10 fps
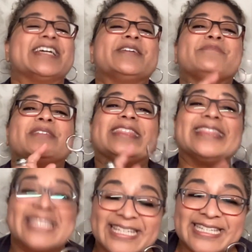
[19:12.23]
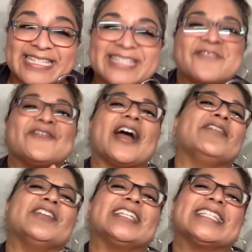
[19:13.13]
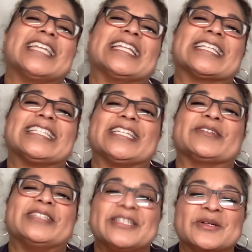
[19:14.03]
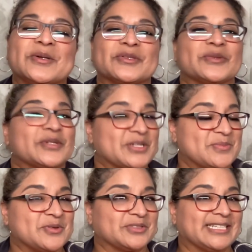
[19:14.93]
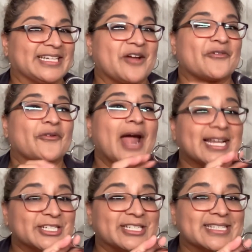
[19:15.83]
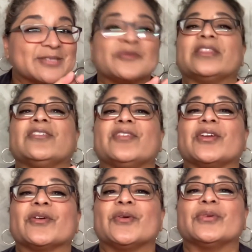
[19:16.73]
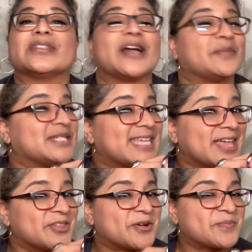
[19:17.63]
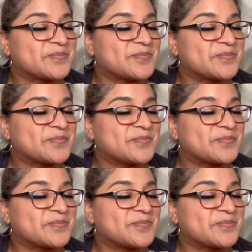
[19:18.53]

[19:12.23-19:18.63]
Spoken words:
But this 5-inch stainless steel needle holder, which I'm holding, ratchets when the finger holes come together.